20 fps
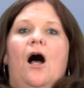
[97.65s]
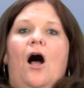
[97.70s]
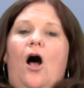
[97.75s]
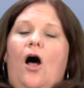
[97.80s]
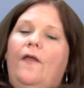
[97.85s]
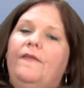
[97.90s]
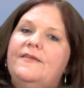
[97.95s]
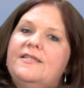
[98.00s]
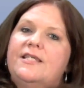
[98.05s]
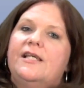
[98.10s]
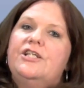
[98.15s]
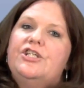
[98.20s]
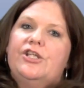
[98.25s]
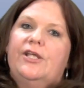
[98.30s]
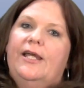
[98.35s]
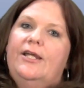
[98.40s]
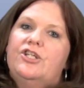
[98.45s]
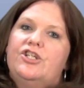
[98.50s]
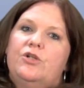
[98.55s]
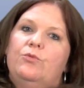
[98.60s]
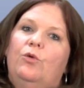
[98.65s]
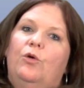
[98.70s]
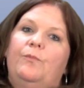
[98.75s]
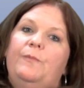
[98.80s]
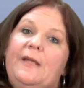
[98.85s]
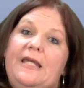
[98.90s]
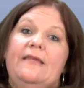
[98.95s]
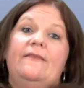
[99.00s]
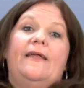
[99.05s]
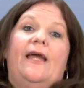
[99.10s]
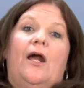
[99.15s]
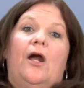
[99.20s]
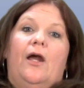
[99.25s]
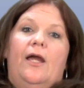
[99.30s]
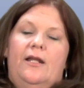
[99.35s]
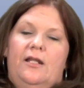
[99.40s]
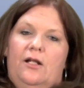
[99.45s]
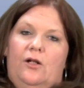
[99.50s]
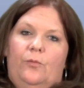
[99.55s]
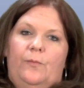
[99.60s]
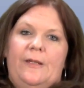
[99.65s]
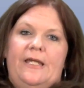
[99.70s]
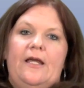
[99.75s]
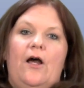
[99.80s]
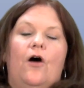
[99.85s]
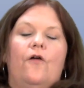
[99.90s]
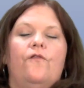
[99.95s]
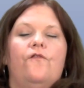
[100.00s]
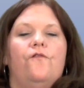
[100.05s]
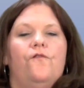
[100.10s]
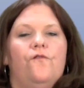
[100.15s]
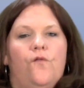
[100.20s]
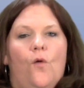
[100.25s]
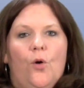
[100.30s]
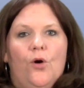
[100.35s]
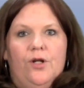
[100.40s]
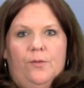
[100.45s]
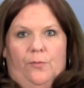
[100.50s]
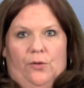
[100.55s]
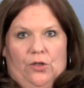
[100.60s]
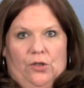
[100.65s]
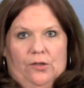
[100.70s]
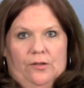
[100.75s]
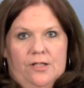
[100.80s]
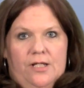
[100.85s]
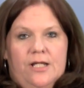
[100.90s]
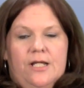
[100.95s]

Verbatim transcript: All this education will be there, and it'll be affordable.